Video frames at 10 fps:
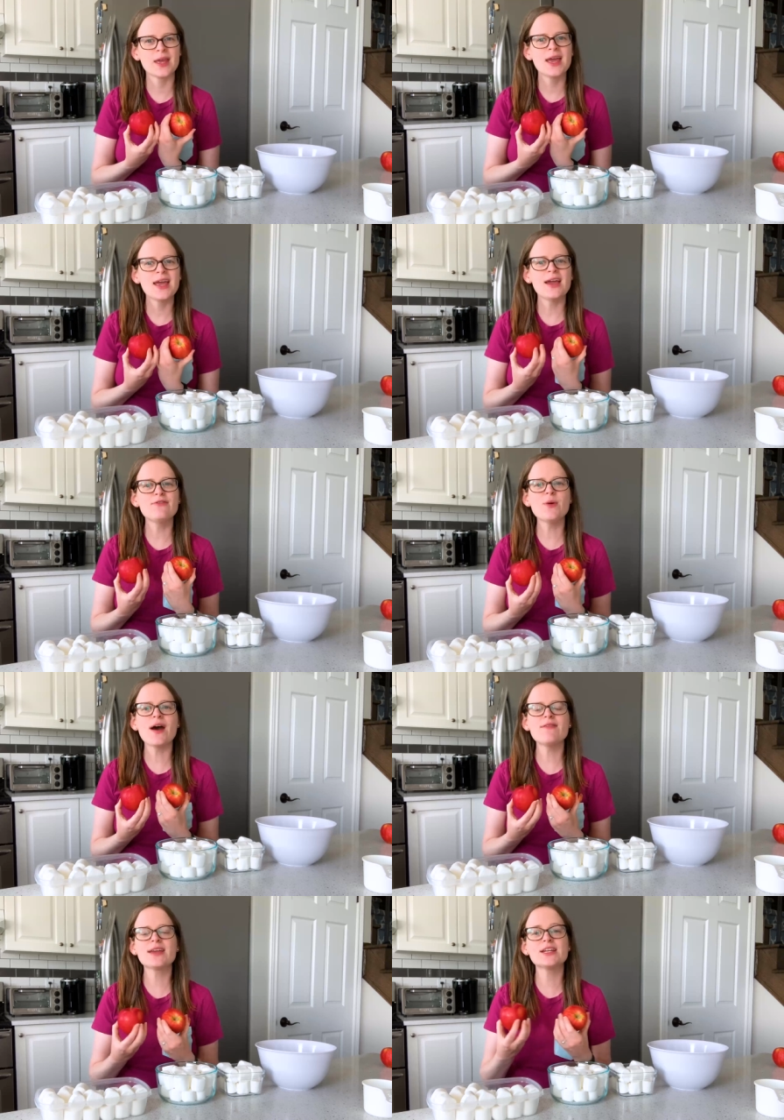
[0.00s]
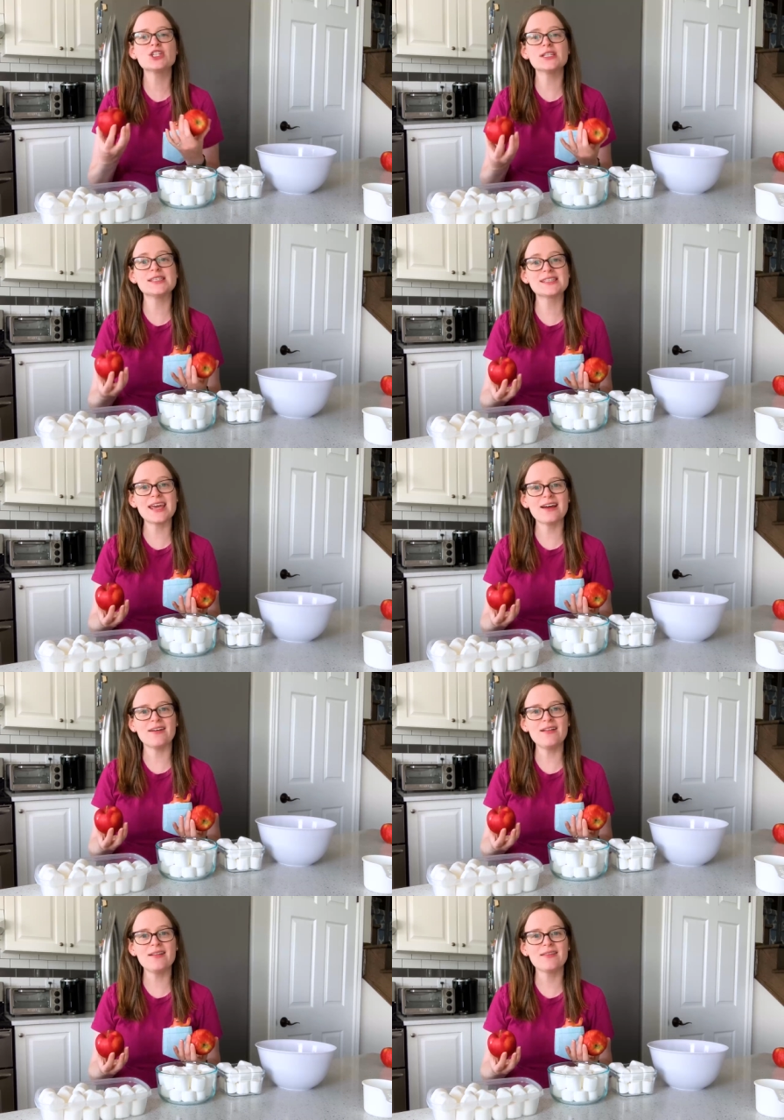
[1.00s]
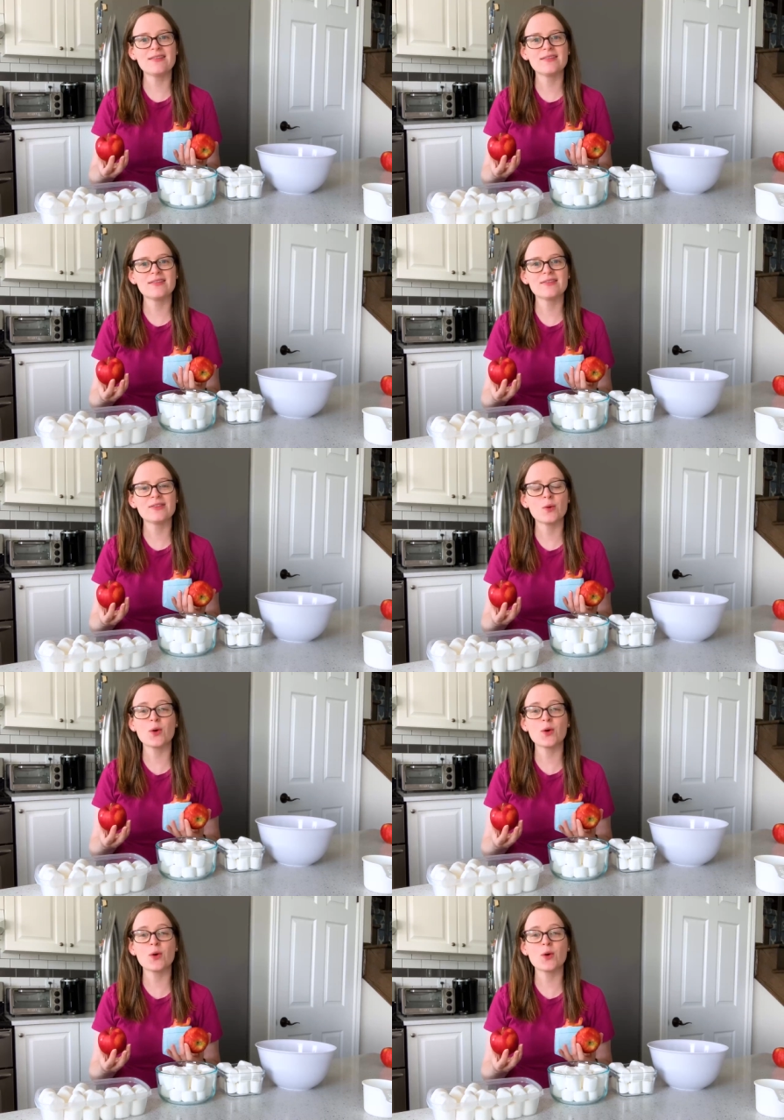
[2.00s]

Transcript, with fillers: If you have a kitchen scale or